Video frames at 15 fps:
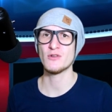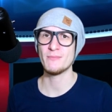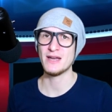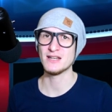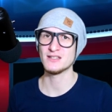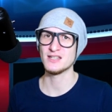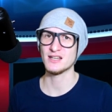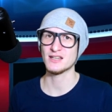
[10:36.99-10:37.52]

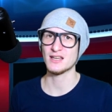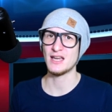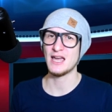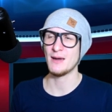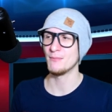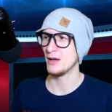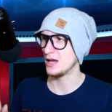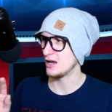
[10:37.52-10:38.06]
romantic.
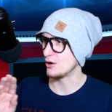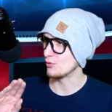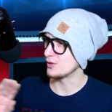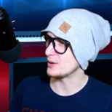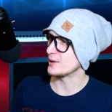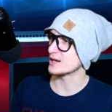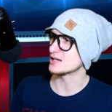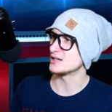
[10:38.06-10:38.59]
Um,
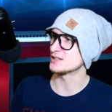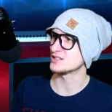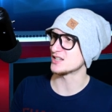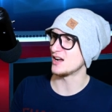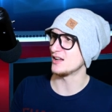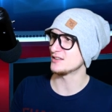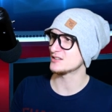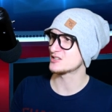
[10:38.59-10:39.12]
although I can't
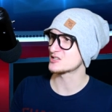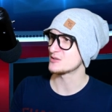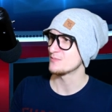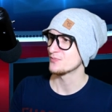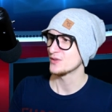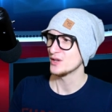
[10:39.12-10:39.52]
dance,